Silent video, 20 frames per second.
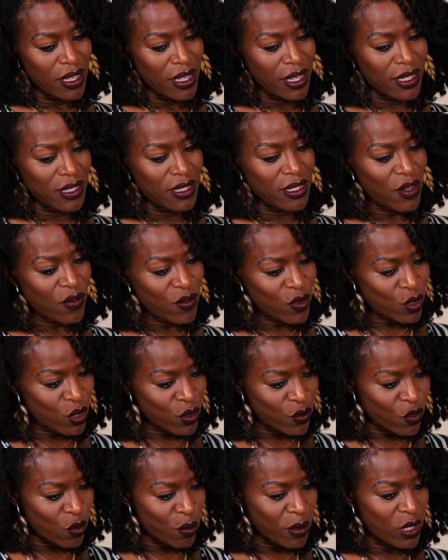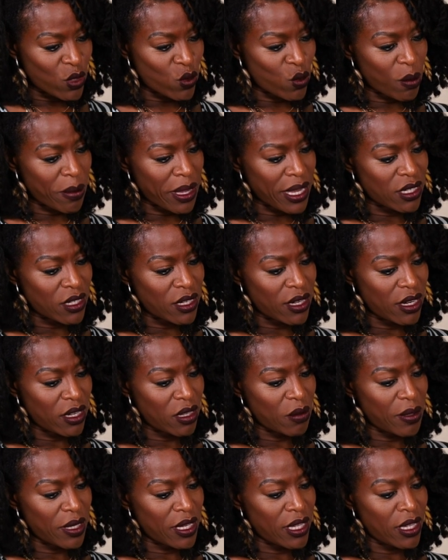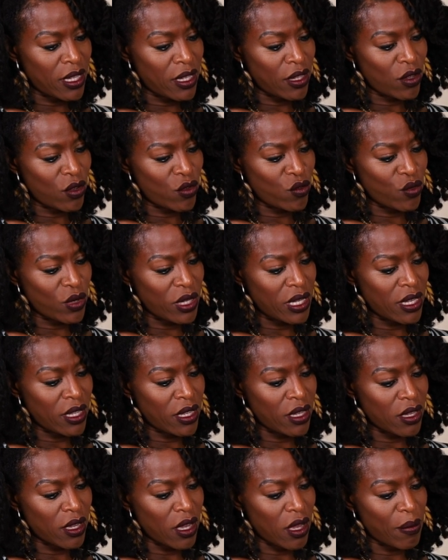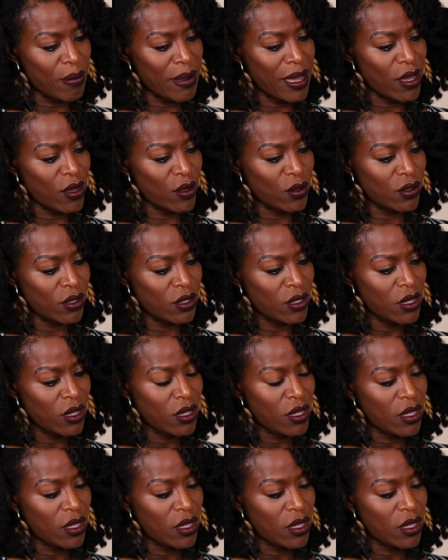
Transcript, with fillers: It's difficult for me to imagine anybody reading about